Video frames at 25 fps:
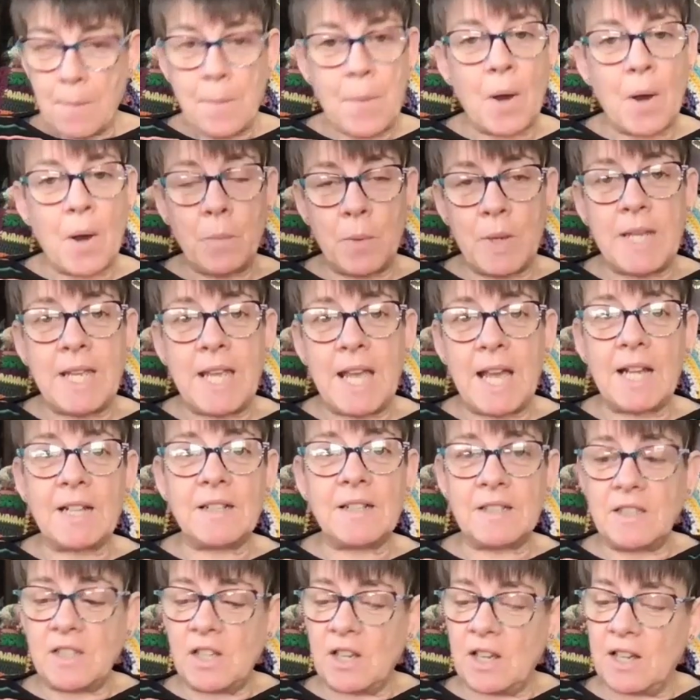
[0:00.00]
but we
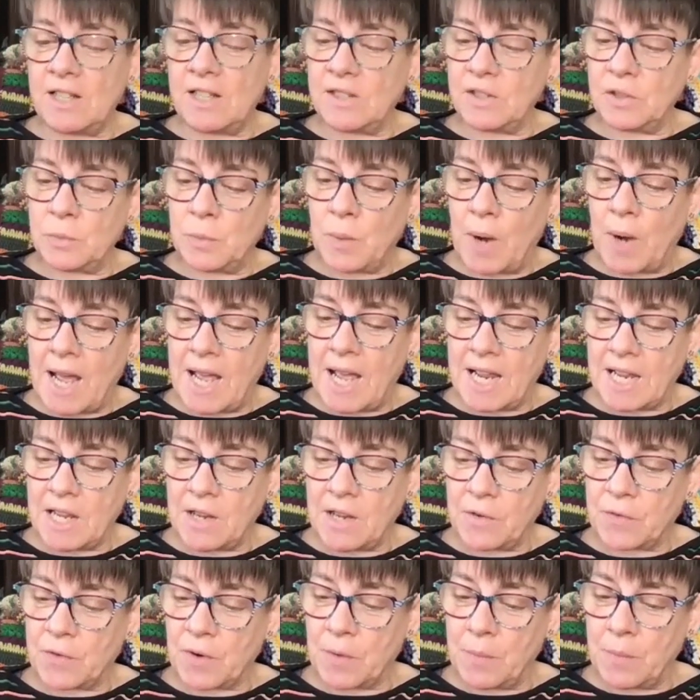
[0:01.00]
get turned
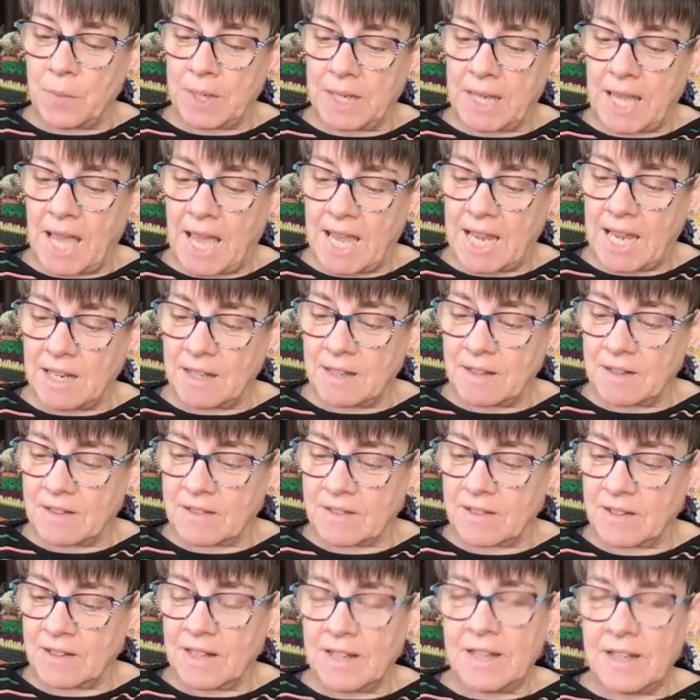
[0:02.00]
away from the
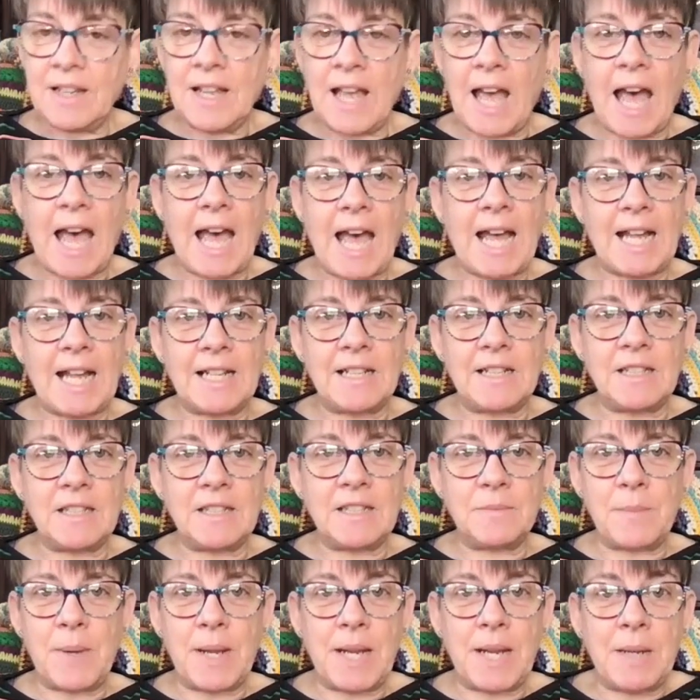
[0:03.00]
gates
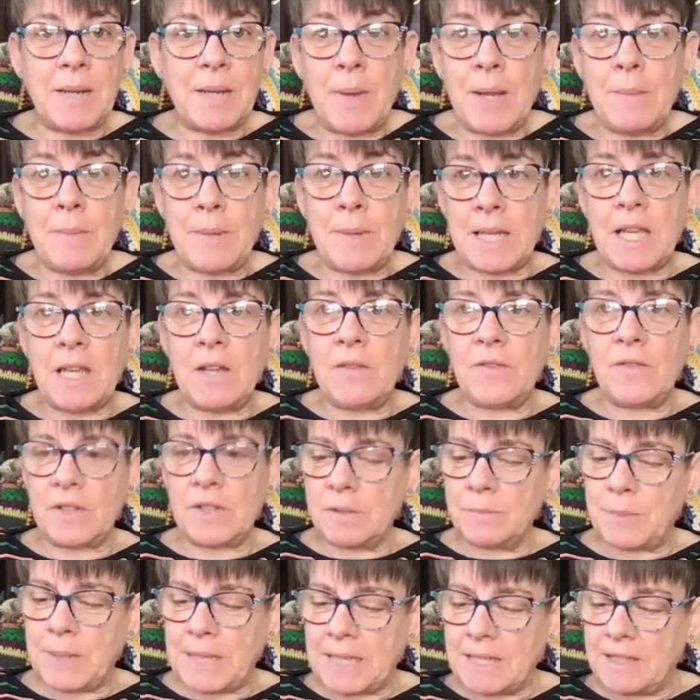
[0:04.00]
and maybe
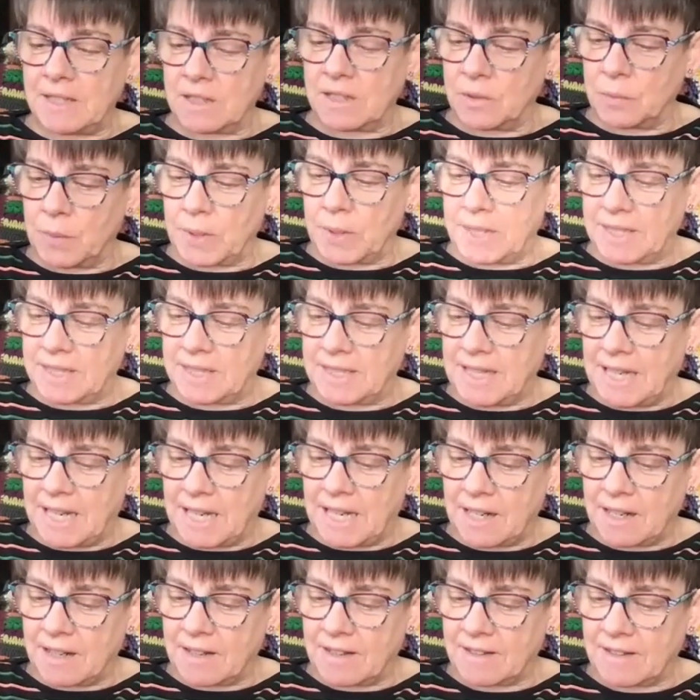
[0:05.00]
even beaten with
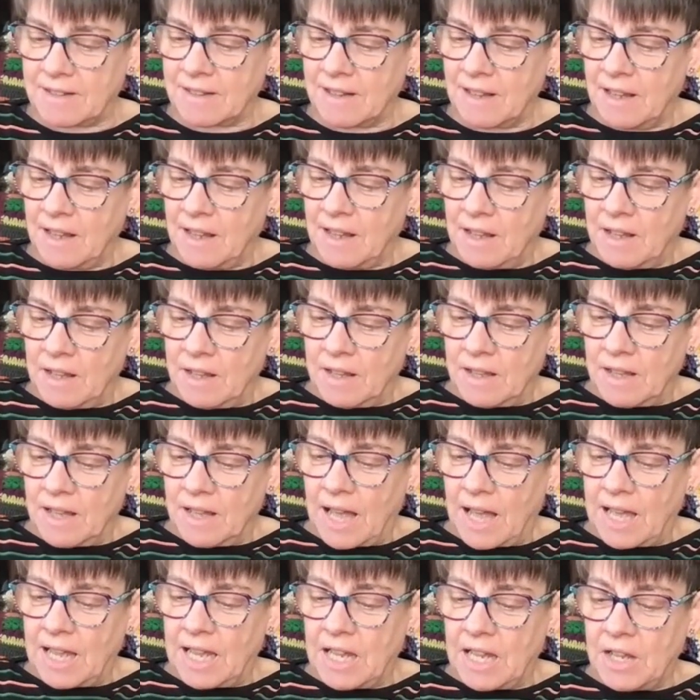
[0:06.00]
sticks.
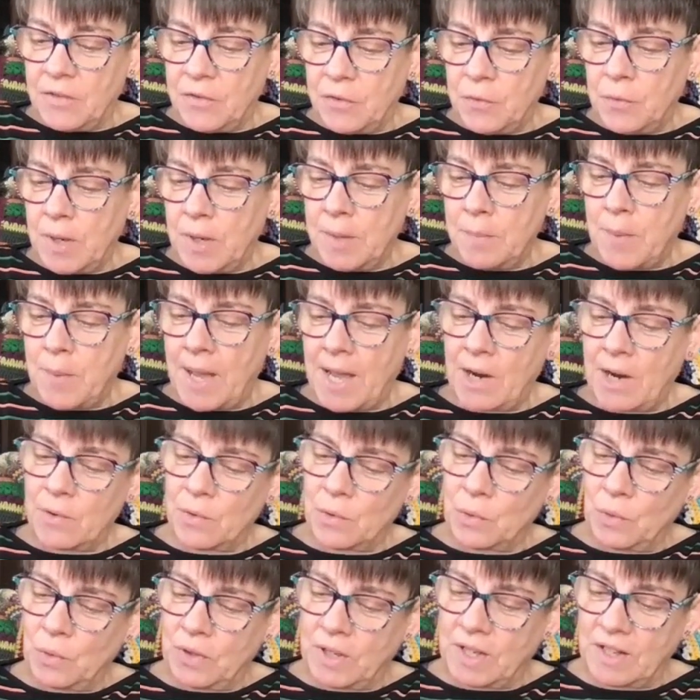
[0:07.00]
If we
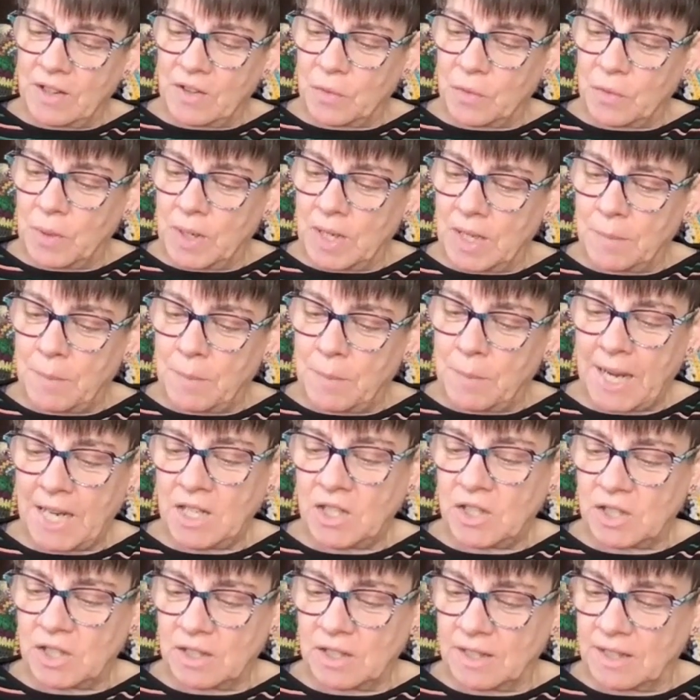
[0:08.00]
bear all this with
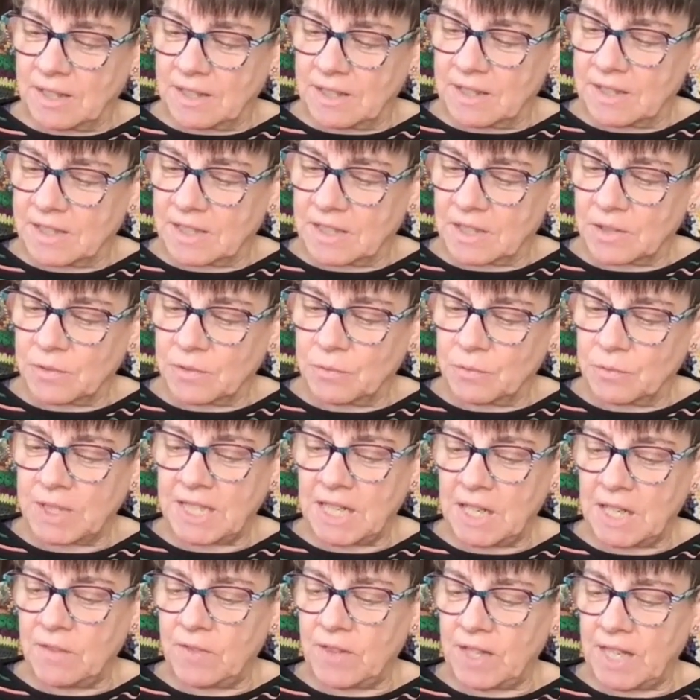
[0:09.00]
patience,
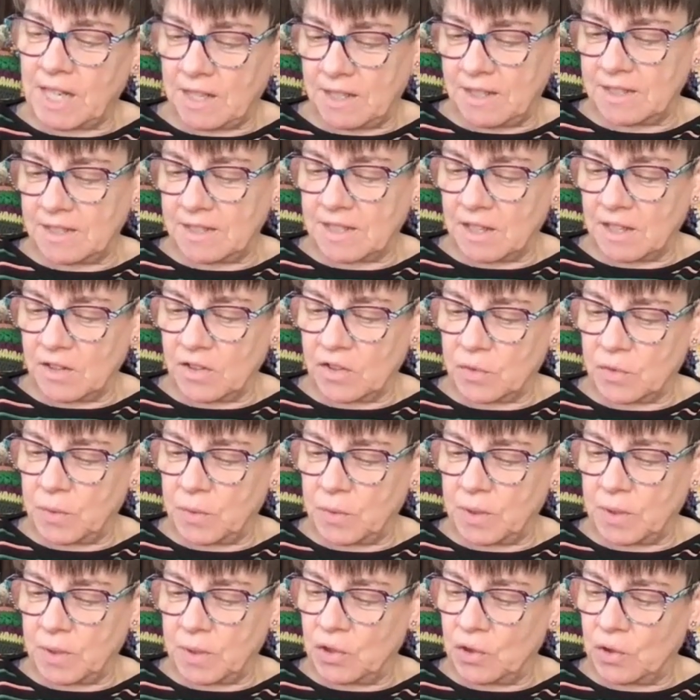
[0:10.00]
receive the insults
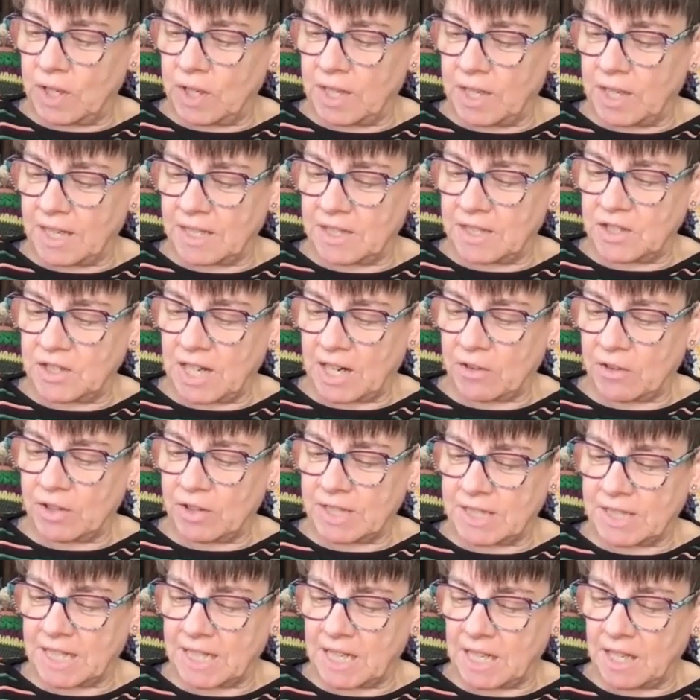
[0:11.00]
with joy and
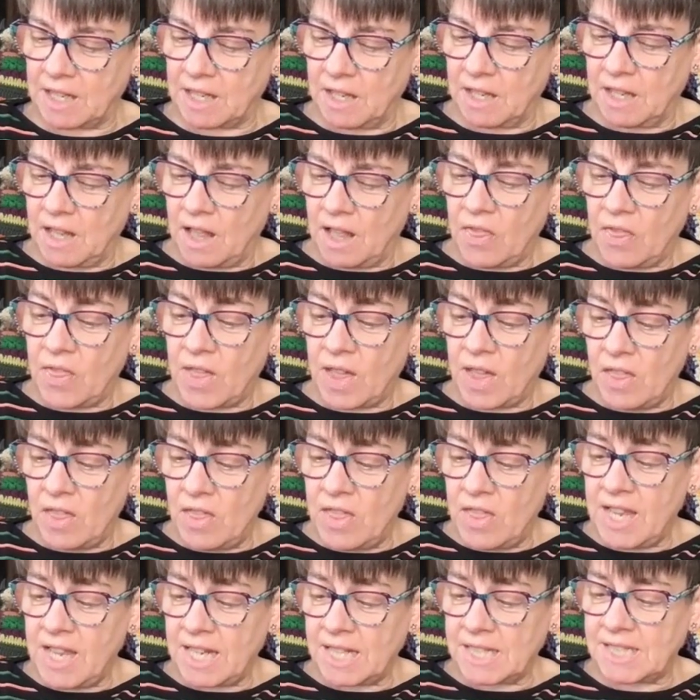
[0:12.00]
charity,
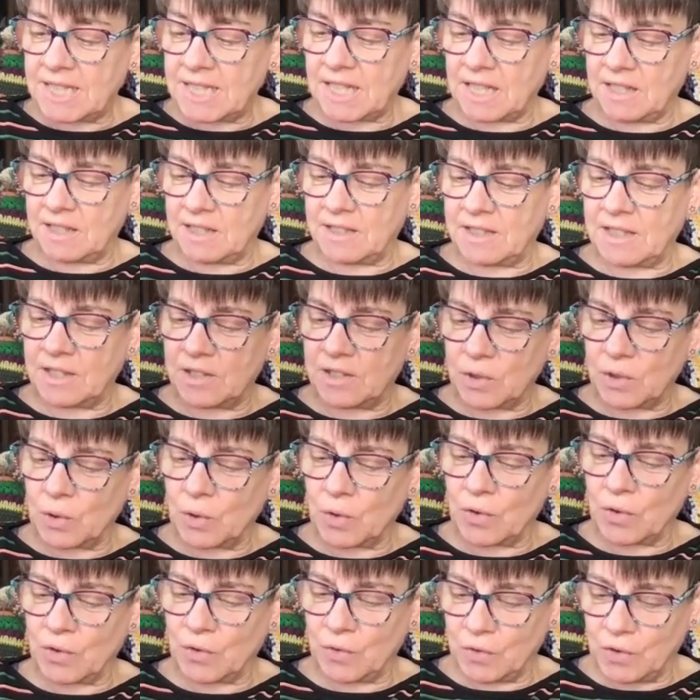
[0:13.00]
then this is the
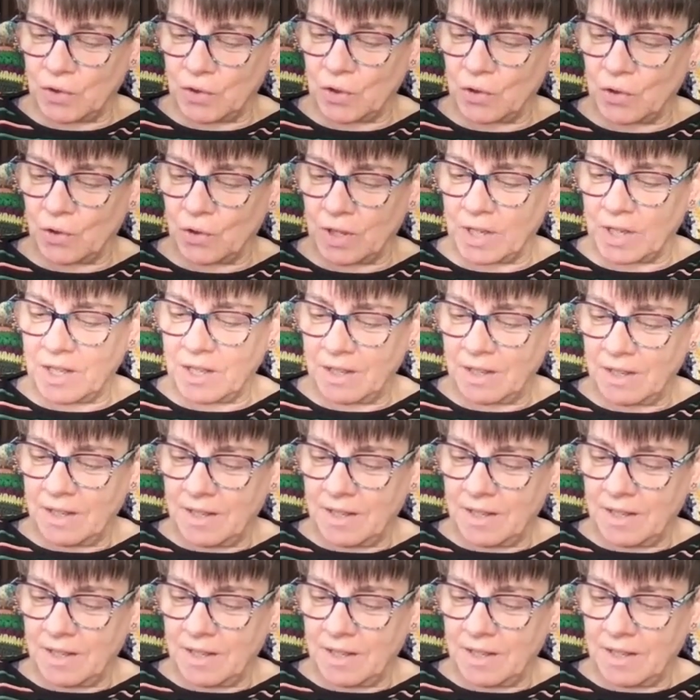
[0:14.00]
source of joy,